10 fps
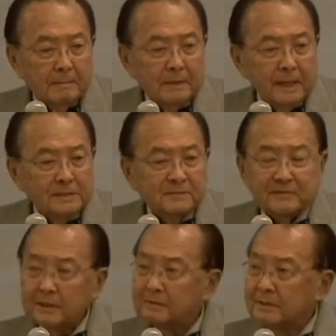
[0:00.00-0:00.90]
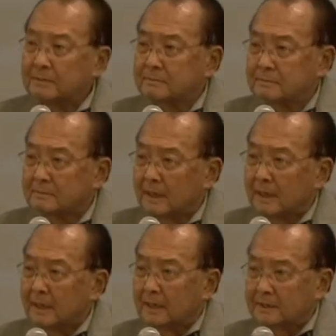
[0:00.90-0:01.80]
but as a veteran,
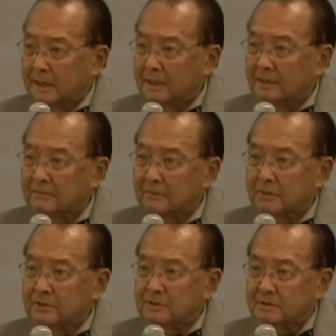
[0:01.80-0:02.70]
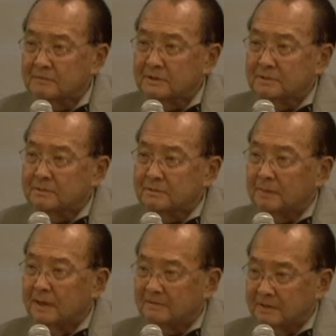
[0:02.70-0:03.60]
I thank you for your service to
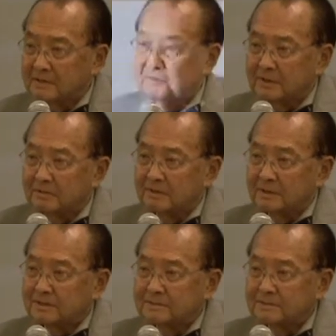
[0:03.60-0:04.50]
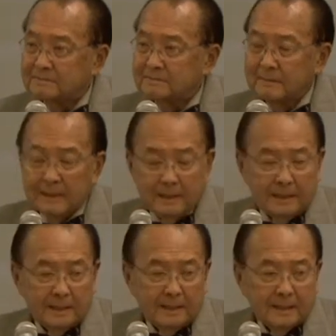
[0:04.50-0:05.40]
my fellow veterans.
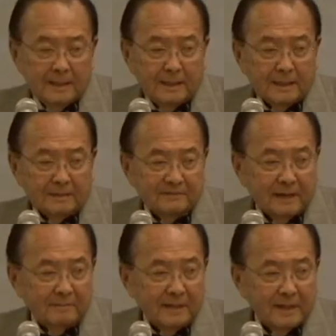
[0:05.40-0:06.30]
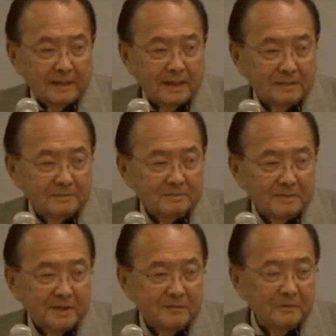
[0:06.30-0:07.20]
And if I may, I'd like to
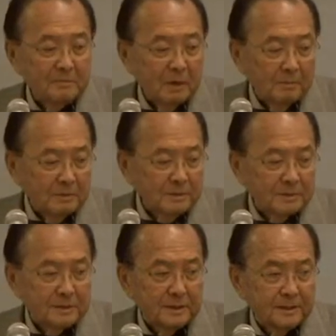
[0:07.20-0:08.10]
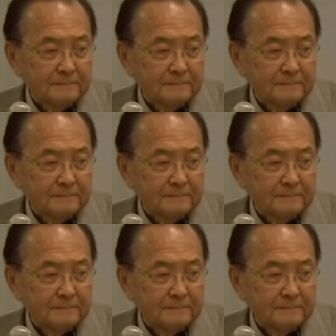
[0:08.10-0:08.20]
spend a few moments